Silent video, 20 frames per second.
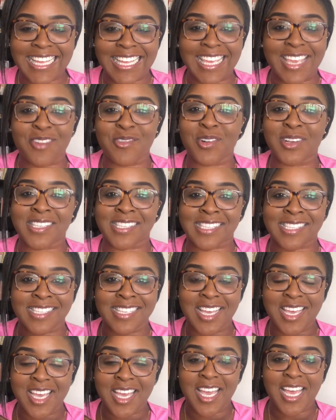it was,
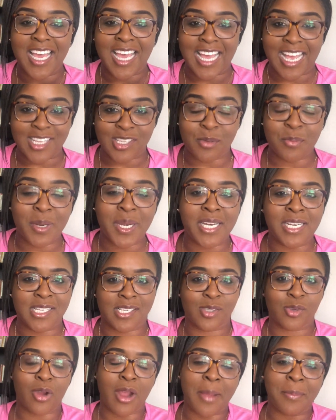somebody
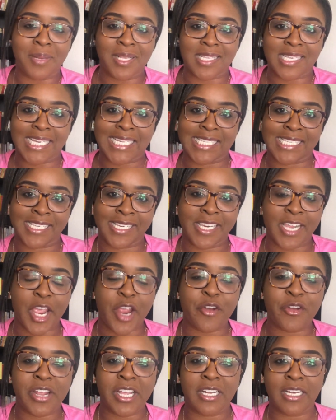described it as
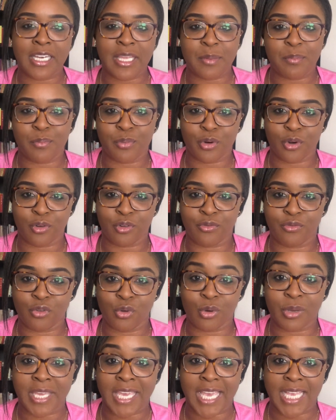daringly
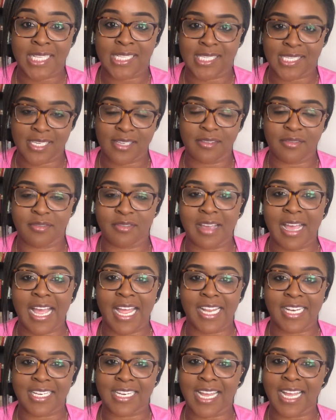provocative,
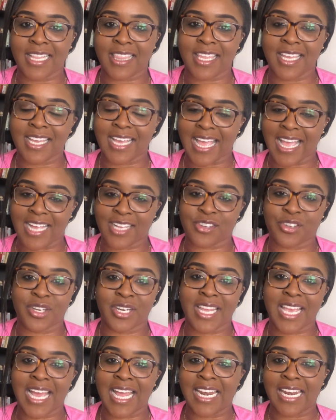and I think I
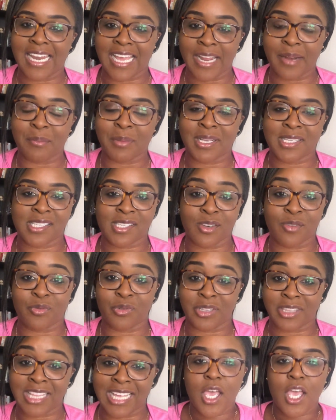actually aligned myself
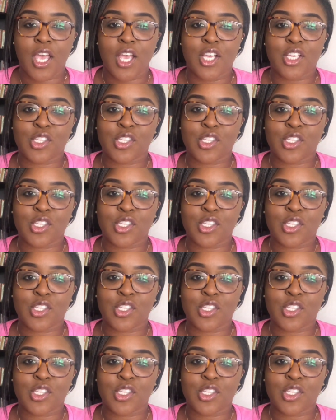with that.